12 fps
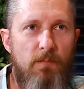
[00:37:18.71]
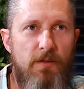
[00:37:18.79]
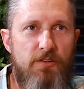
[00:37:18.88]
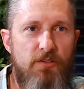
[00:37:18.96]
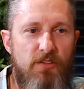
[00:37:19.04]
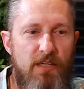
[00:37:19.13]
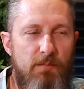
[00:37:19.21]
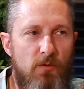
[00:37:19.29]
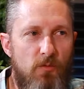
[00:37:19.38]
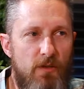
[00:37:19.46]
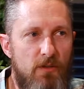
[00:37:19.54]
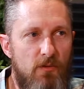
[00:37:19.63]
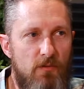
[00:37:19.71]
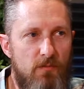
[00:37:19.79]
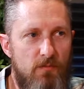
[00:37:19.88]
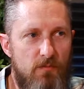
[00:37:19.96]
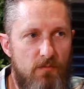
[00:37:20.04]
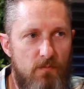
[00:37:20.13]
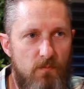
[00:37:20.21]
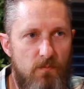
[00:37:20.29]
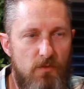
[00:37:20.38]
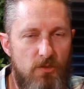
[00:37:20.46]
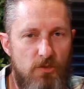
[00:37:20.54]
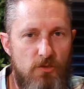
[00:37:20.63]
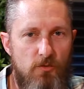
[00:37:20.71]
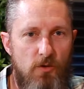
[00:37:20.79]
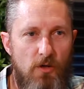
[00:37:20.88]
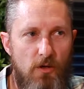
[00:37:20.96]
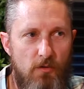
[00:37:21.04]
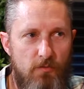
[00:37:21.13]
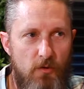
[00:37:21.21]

but just keep a real strong